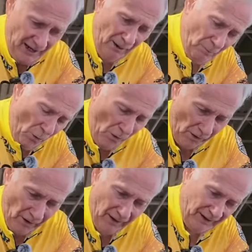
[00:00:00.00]
got
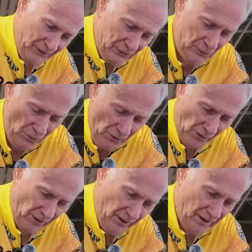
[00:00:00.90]
more. I can do
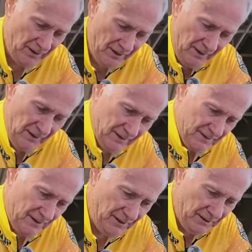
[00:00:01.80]
more.
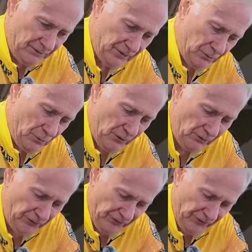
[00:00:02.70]
It's kind of a weird